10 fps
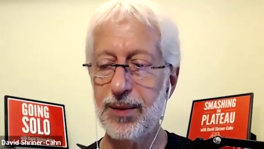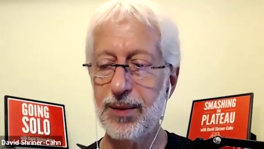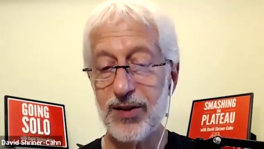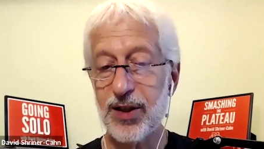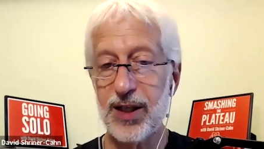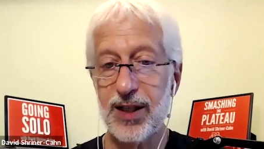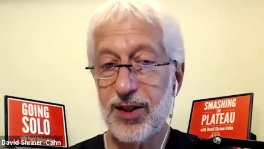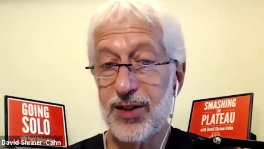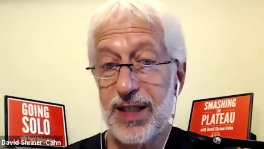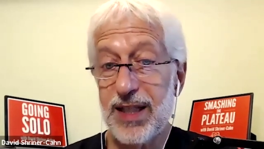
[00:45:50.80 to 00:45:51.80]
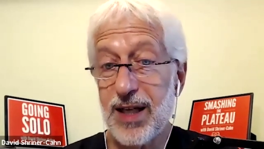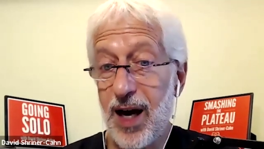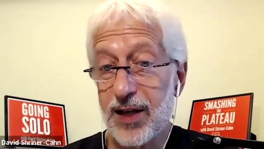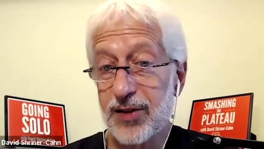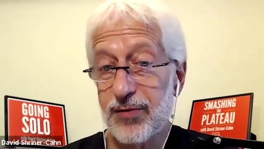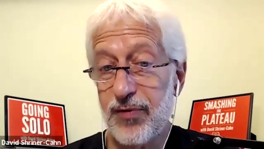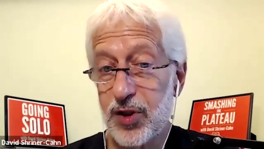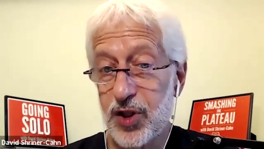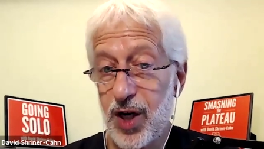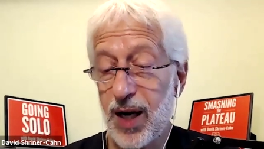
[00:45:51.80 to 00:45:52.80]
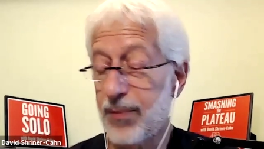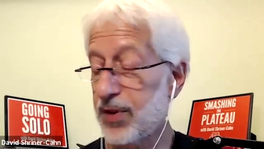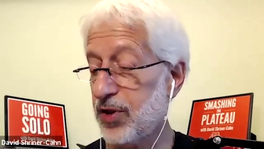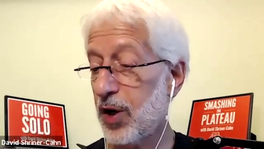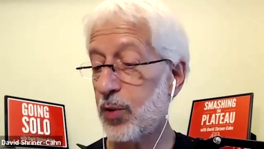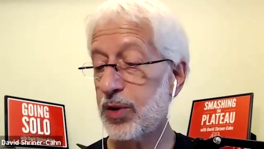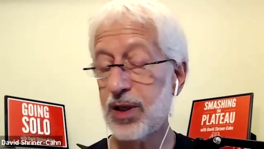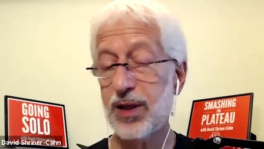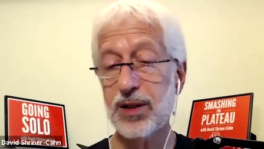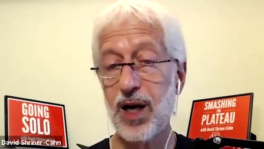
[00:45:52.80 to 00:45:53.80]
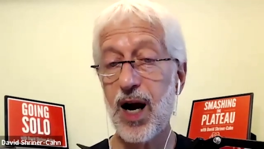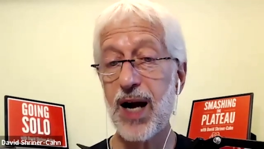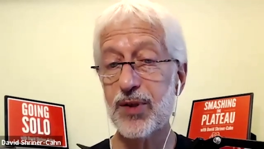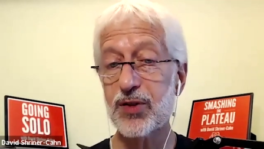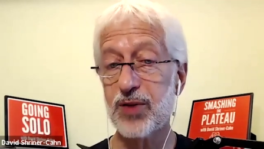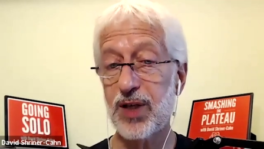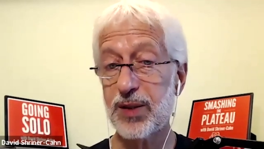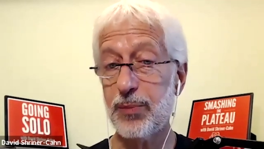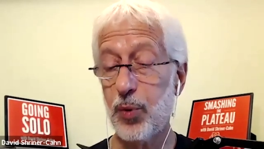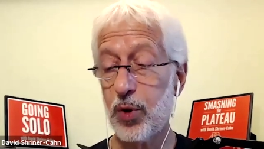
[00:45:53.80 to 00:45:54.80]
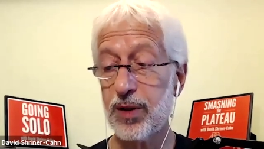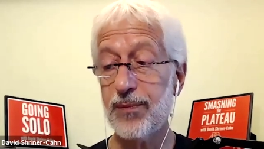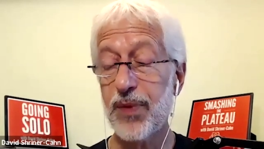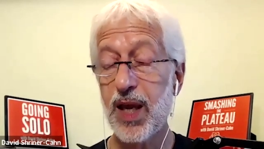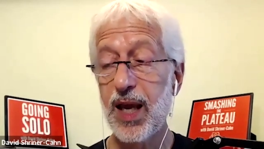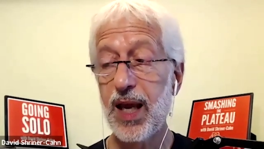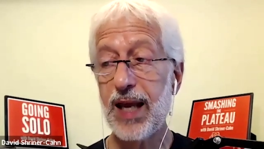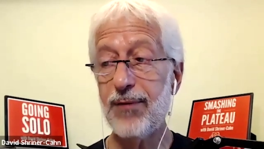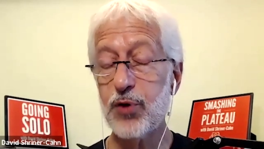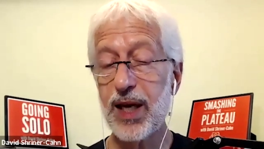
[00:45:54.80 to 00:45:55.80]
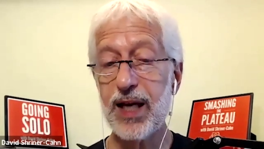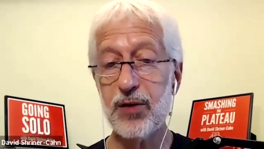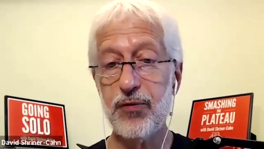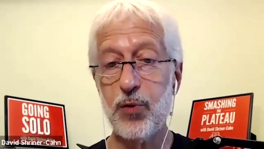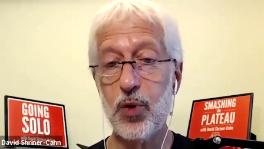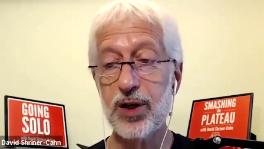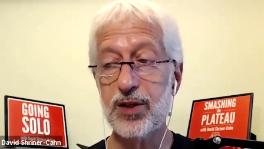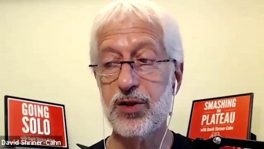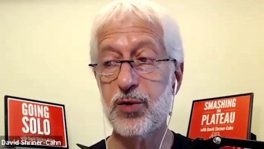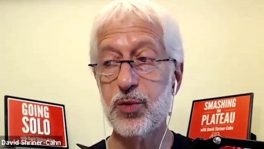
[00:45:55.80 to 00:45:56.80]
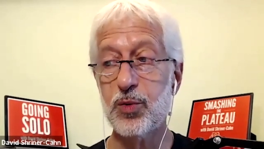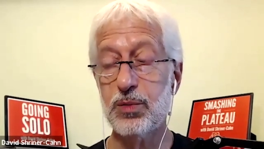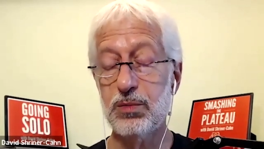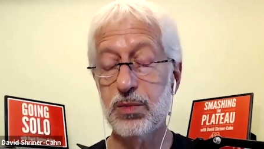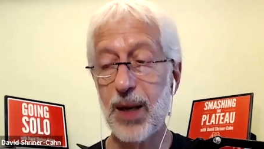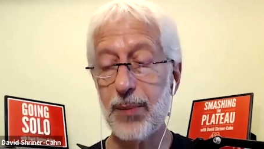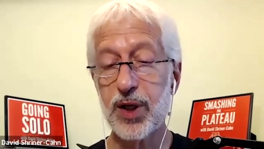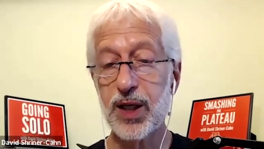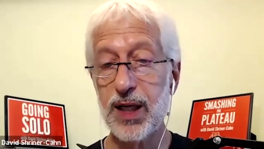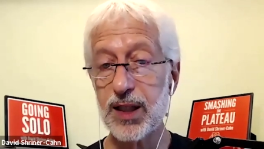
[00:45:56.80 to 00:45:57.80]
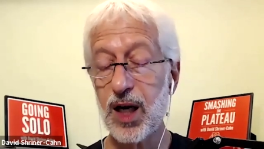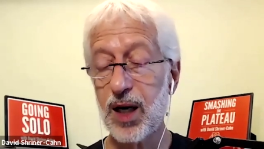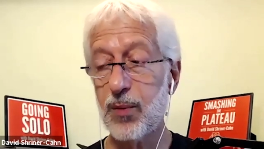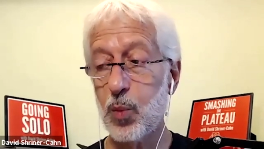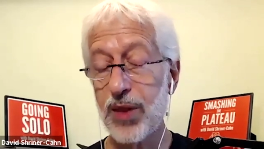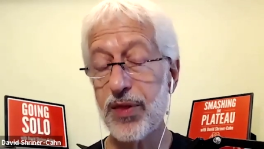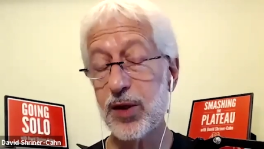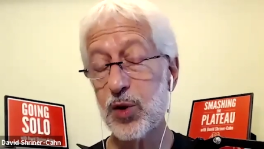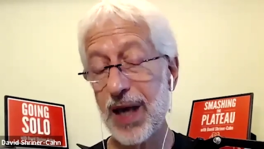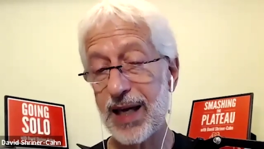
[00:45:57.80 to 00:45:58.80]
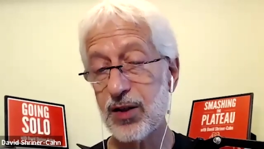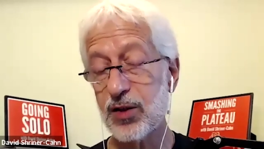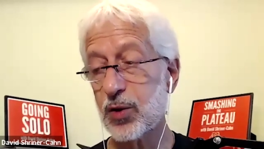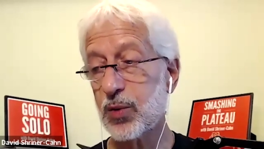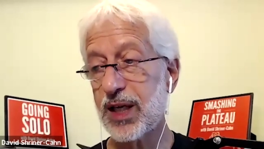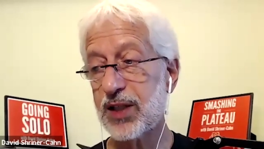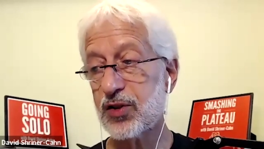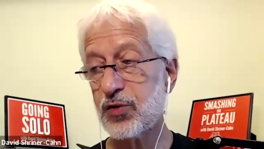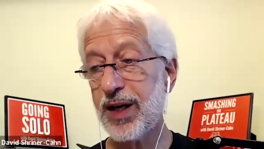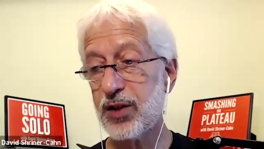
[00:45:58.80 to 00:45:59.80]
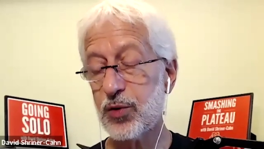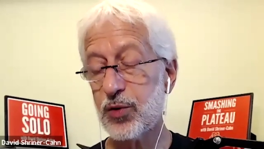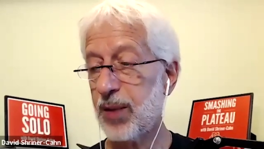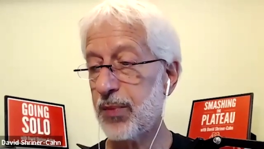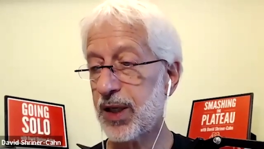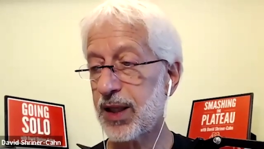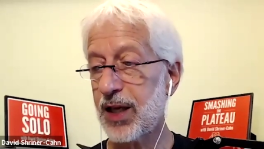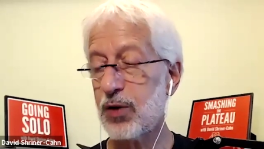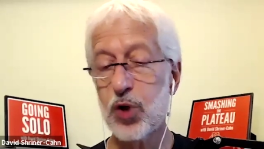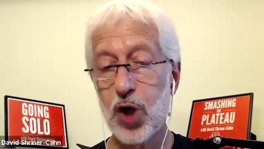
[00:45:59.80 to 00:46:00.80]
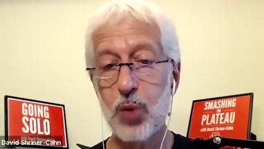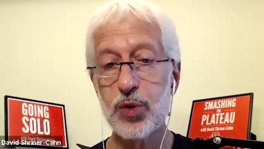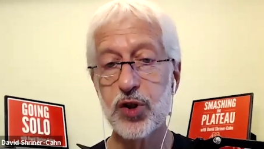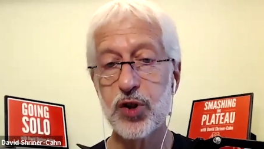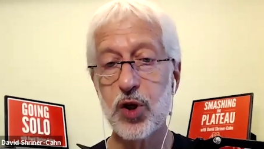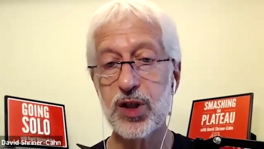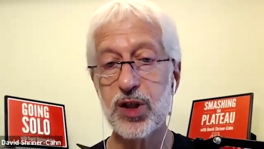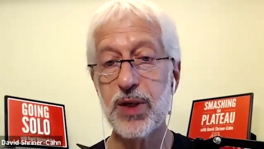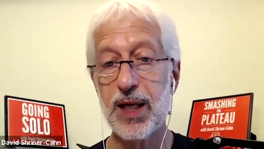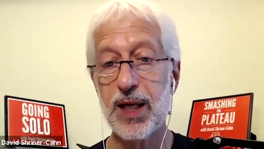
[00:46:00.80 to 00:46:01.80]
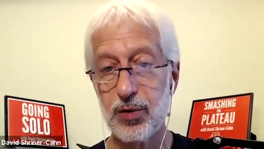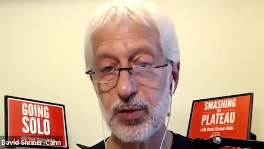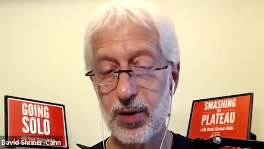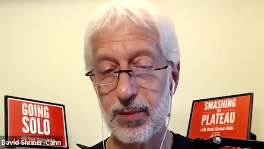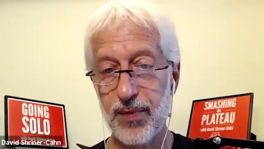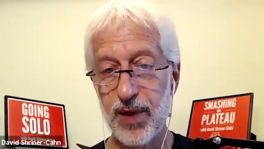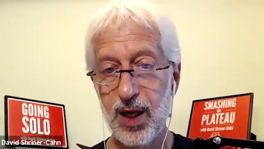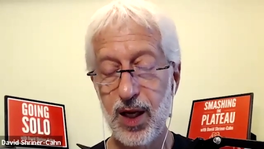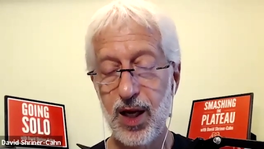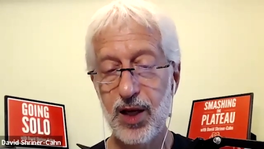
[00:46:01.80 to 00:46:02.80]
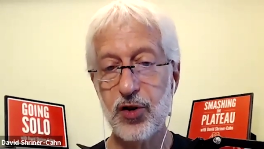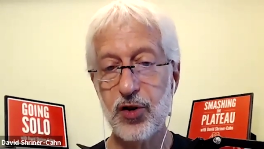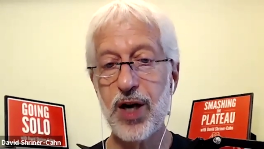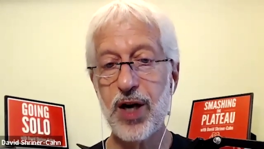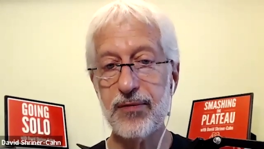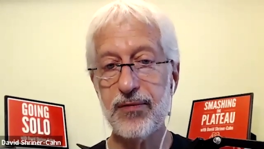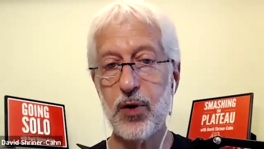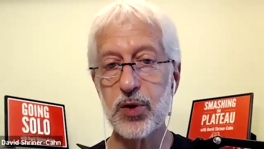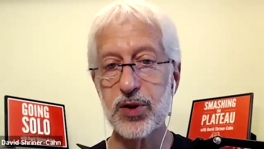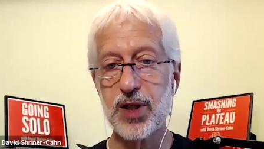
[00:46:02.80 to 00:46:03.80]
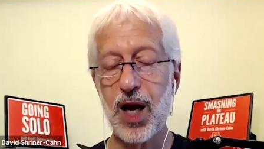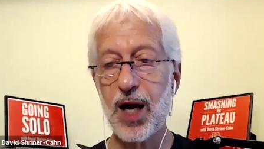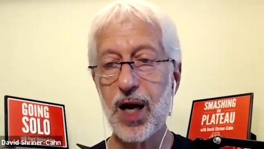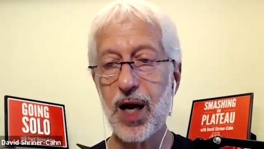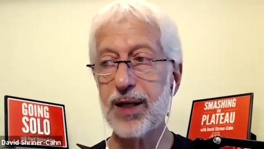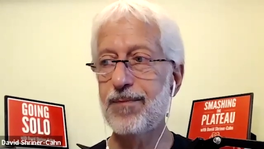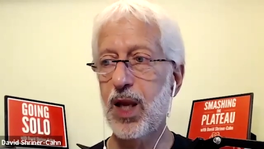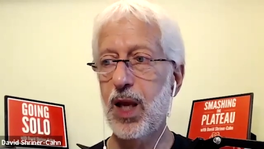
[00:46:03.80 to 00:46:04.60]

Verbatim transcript: basically to detox from the job so time is is important if you can't afford to not bring an income one thing you can do is try to do something that you know is going to be interim so you're not focused on